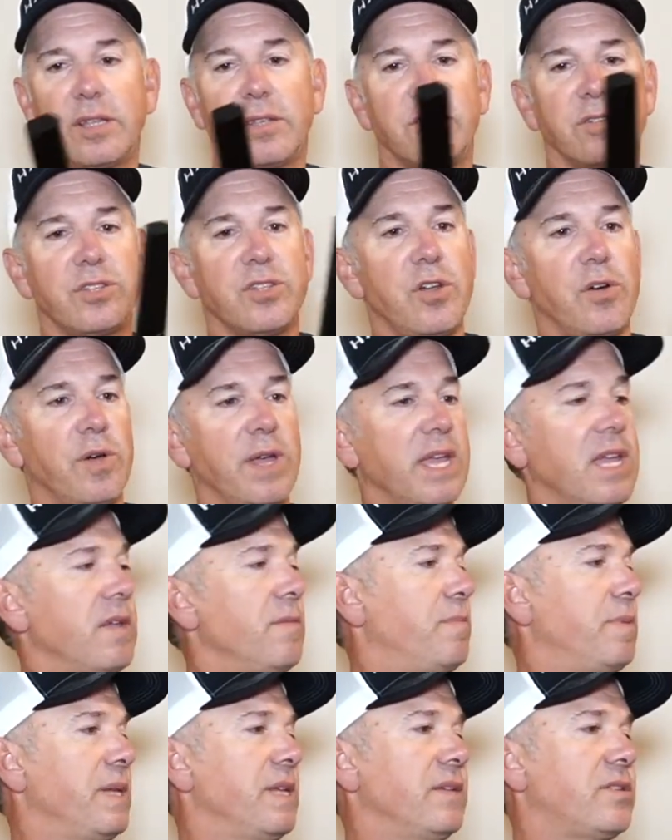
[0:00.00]
There's no
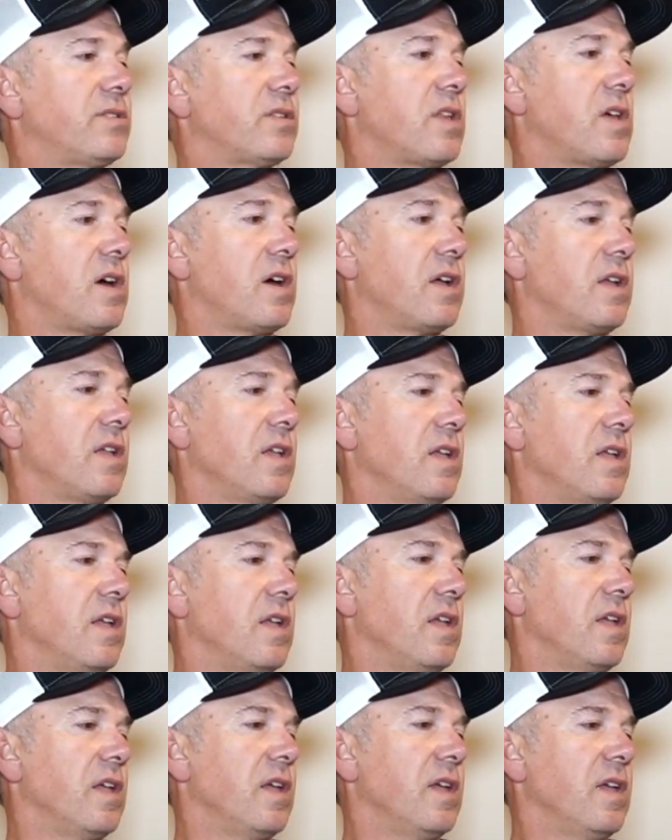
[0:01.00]
A-B slot.
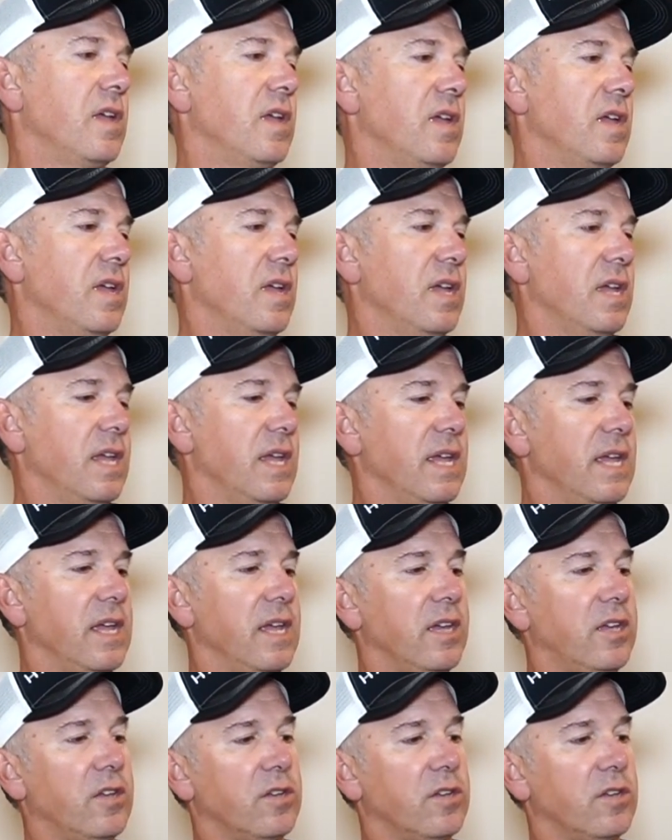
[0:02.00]
It